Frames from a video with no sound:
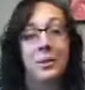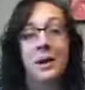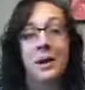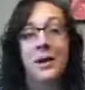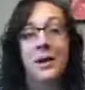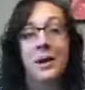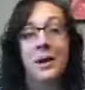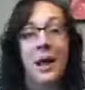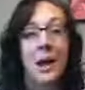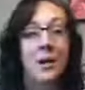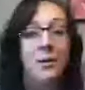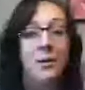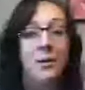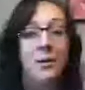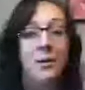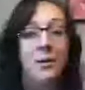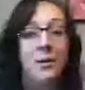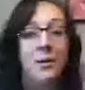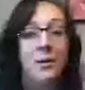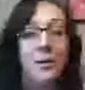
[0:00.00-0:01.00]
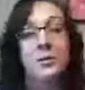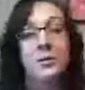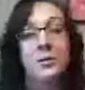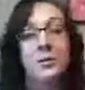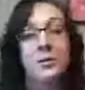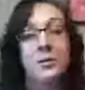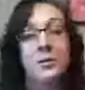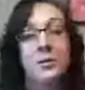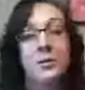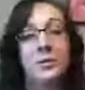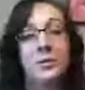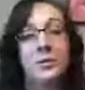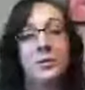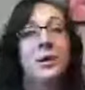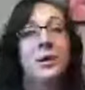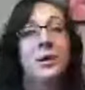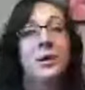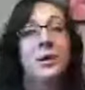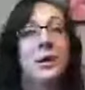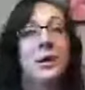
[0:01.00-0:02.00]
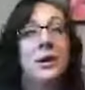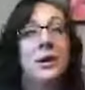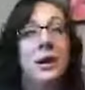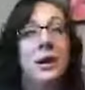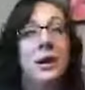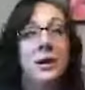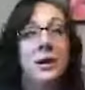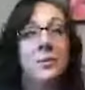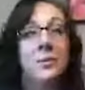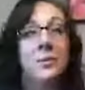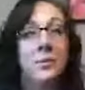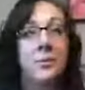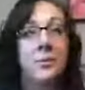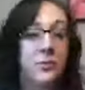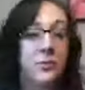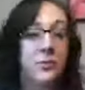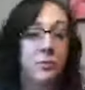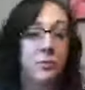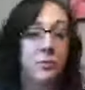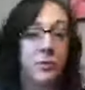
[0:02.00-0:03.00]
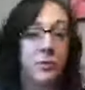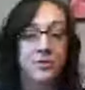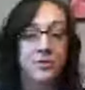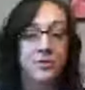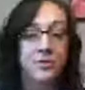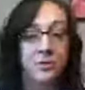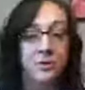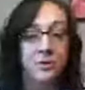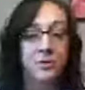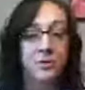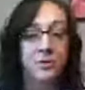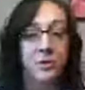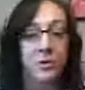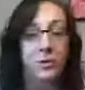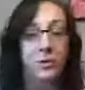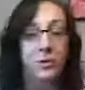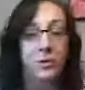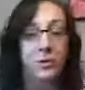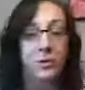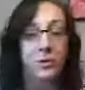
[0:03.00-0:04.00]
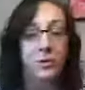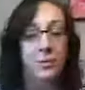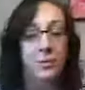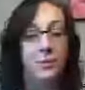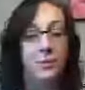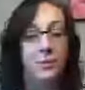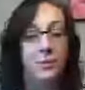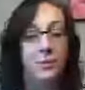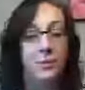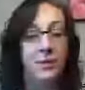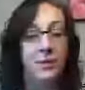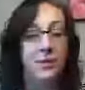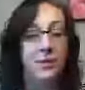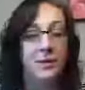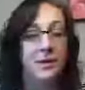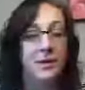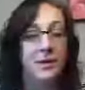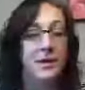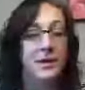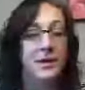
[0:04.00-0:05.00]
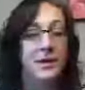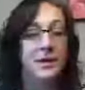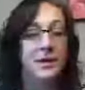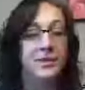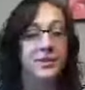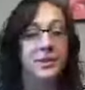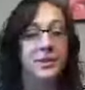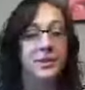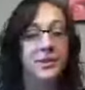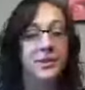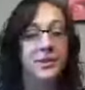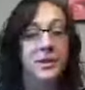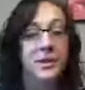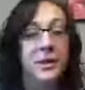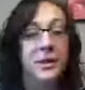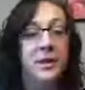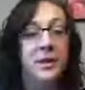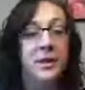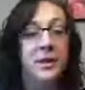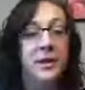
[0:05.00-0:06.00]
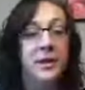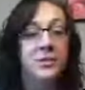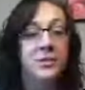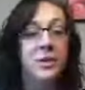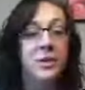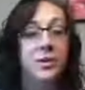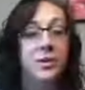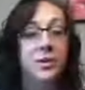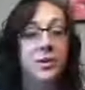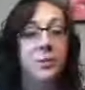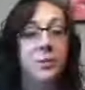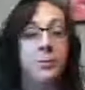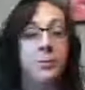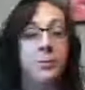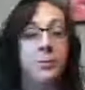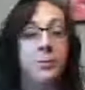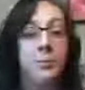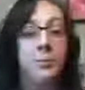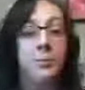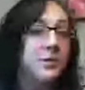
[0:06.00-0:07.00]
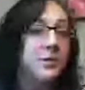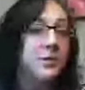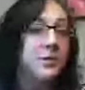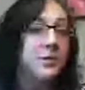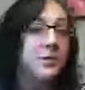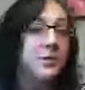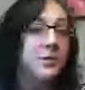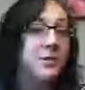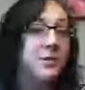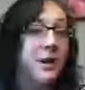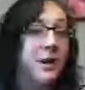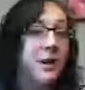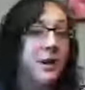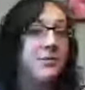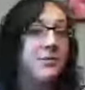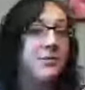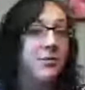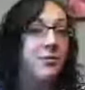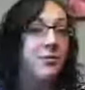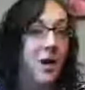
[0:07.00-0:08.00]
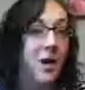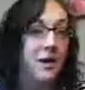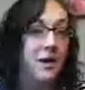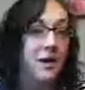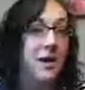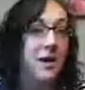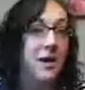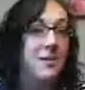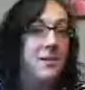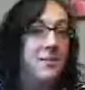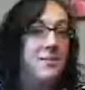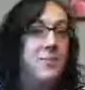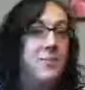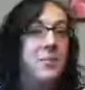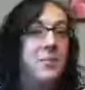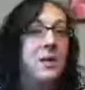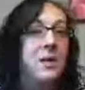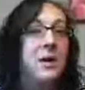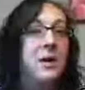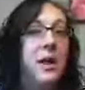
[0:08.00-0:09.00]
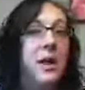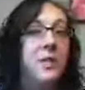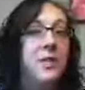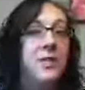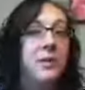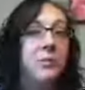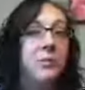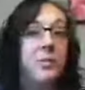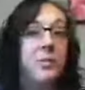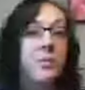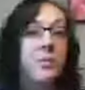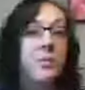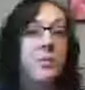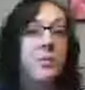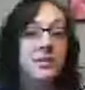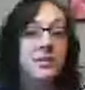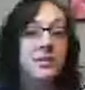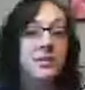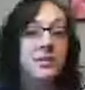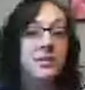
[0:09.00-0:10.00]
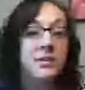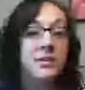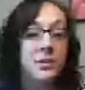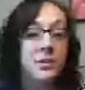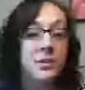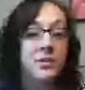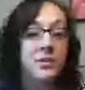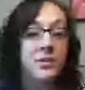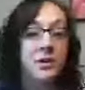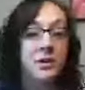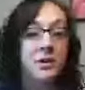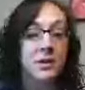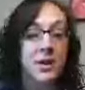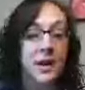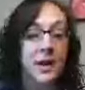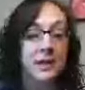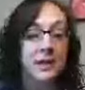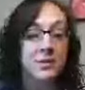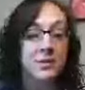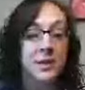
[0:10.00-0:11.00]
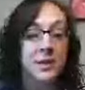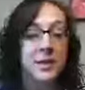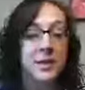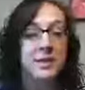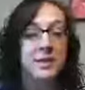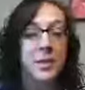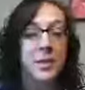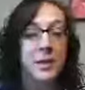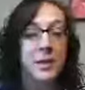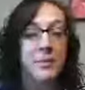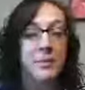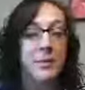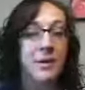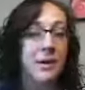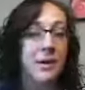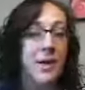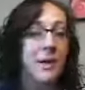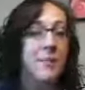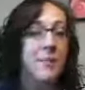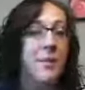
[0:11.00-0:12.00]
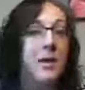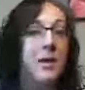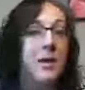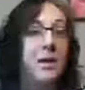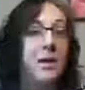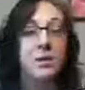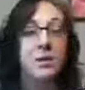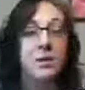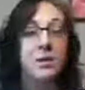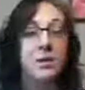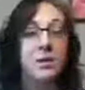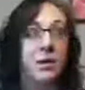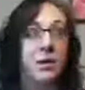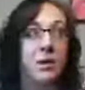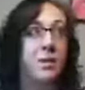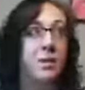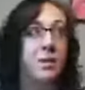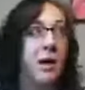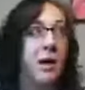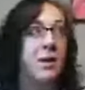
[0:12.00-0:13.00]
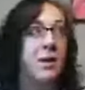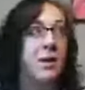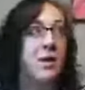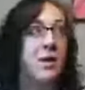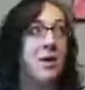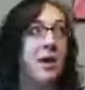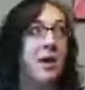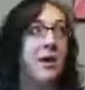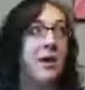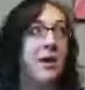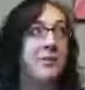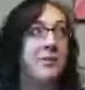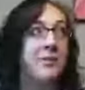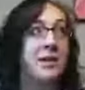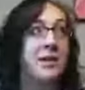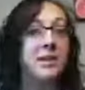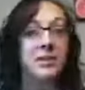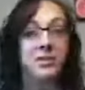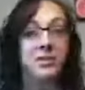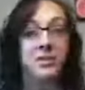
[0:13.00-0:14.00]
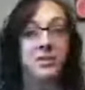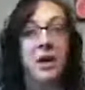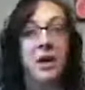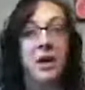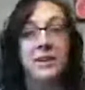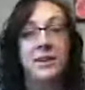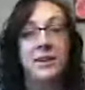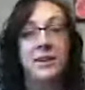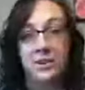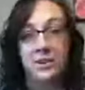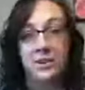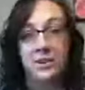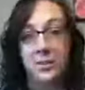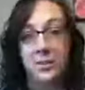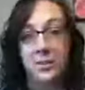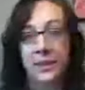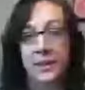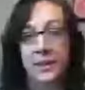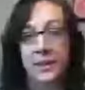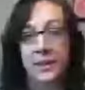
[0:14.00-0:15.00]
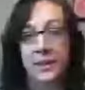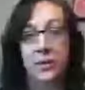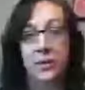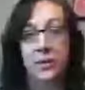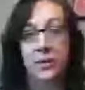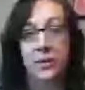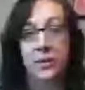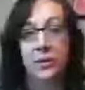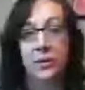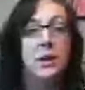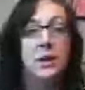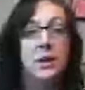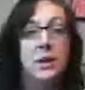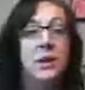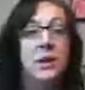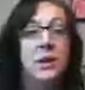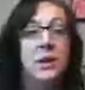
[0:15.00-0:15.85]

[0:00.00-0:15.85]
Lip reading: right now that help to reach those goals that are set by the United Nations? So complete that post by Friday, and then reply to 2 of your classmates by Monday. Maybe when you reply, you have additional ideas related to that goal.